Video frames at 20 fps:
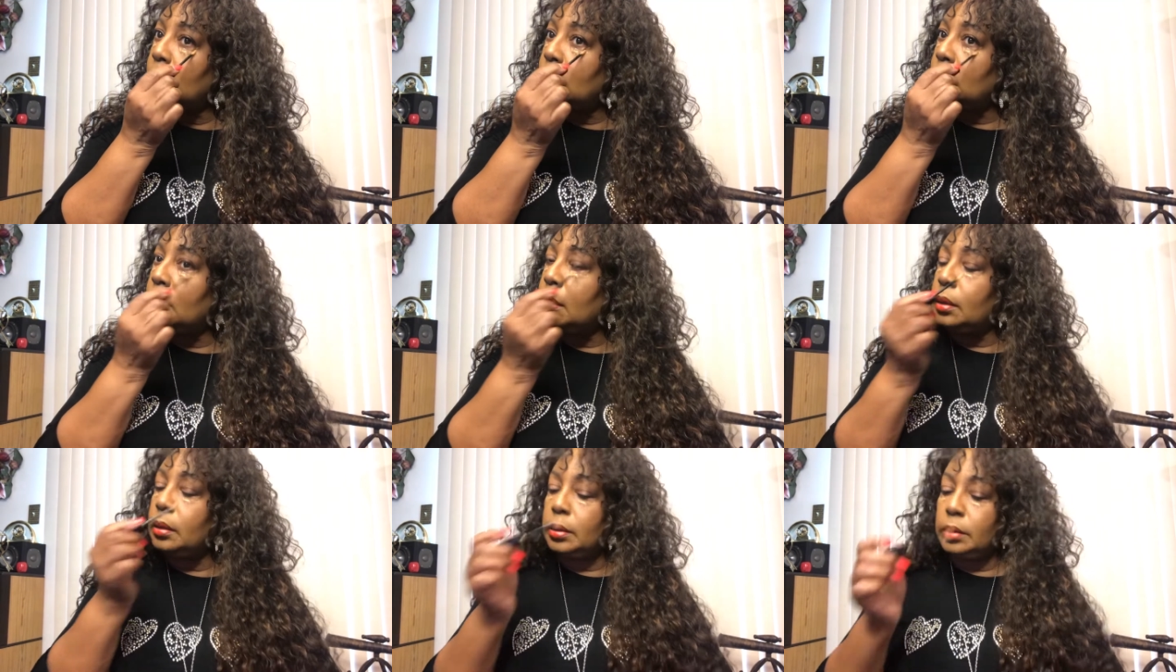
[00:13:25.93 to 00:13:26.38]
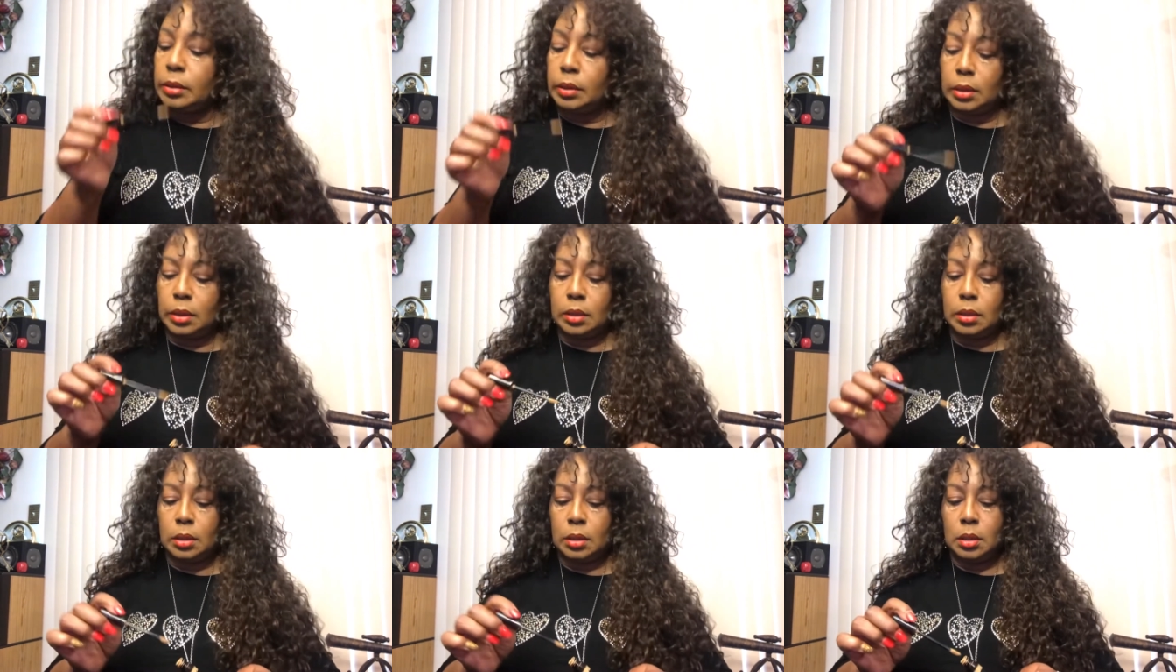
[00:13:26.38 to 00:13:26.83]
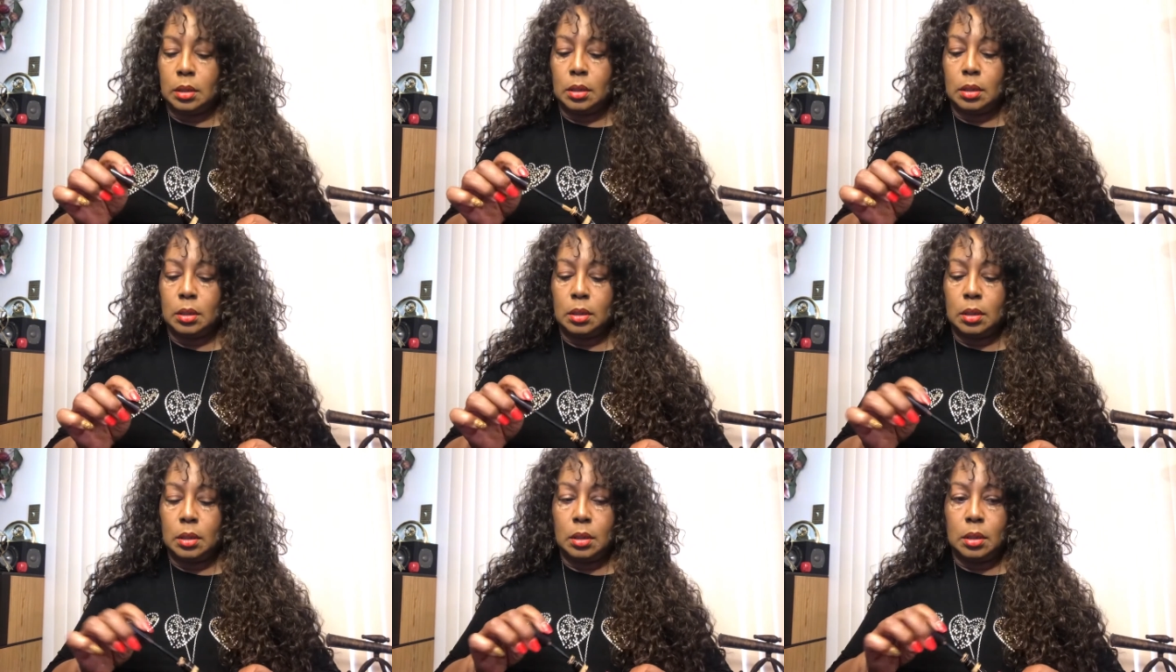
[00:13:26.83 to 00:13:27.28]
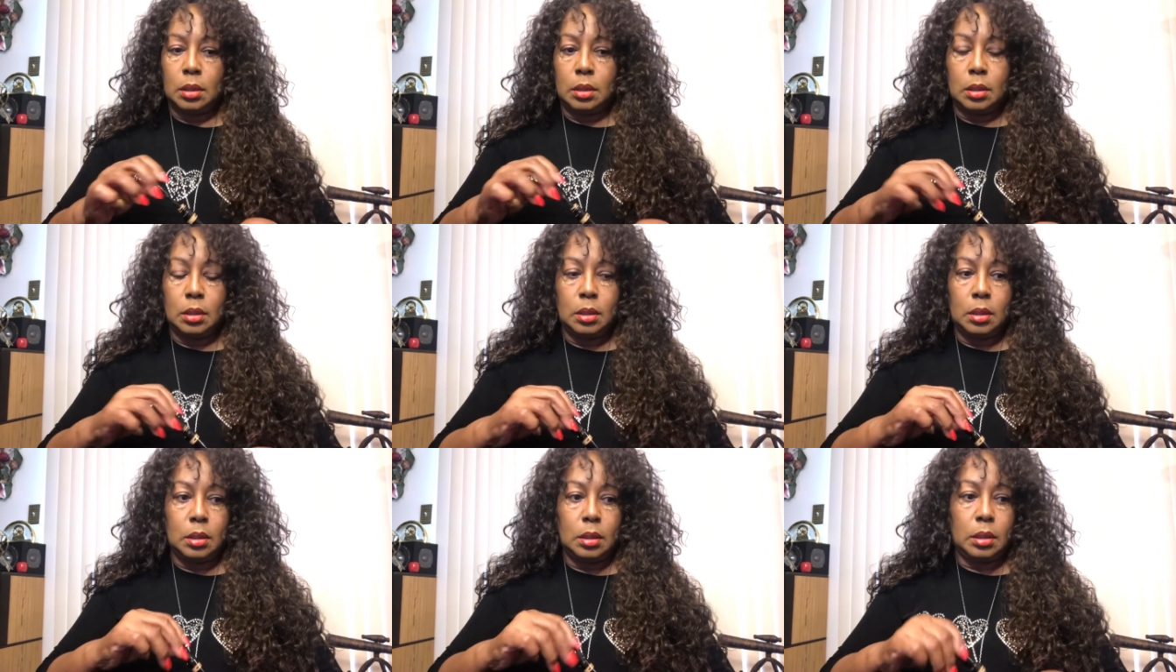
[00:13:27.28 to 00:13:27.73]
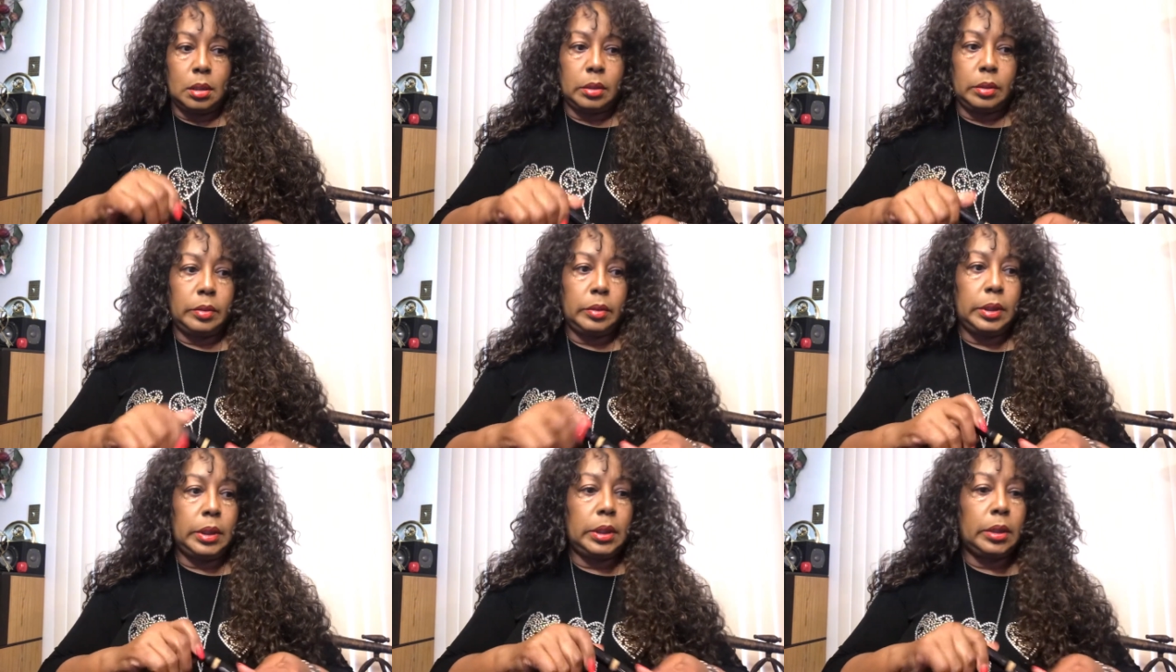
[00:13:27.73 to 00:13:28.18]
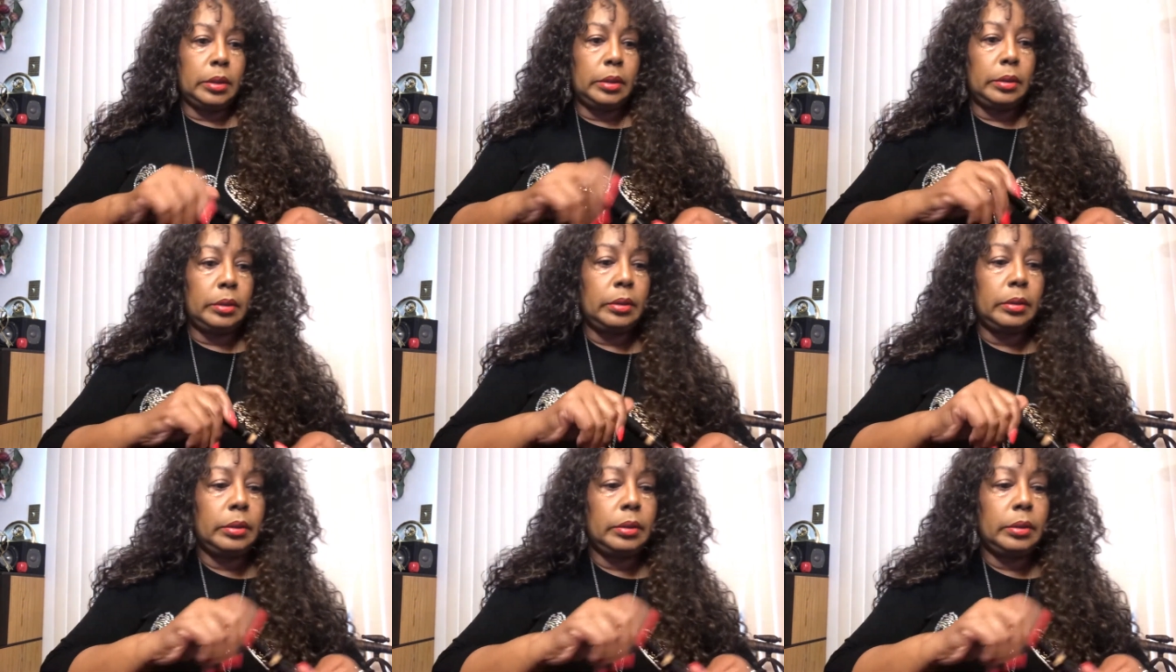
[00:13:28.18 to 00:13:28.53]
under under here.